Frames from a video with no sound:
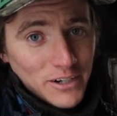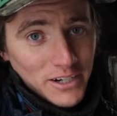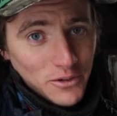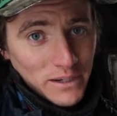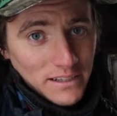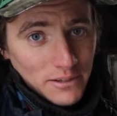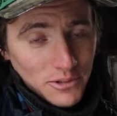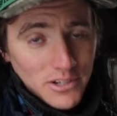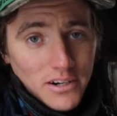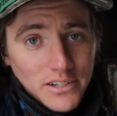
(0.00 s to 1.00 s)
very quickly
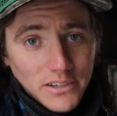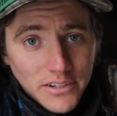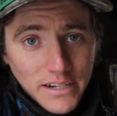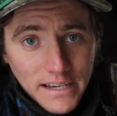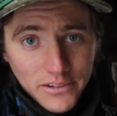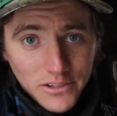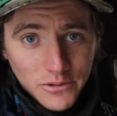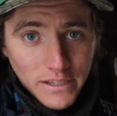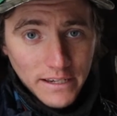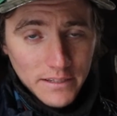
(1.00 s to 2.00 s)
will start to learn how to
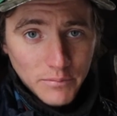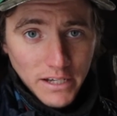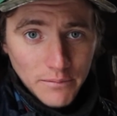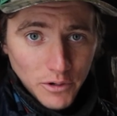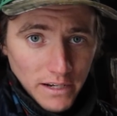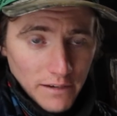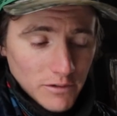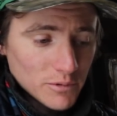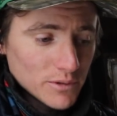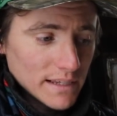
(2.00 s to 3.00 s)
do things and become more
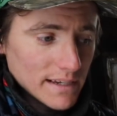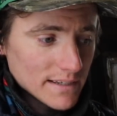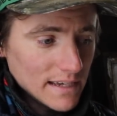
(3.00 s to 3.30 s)
comfortable with things.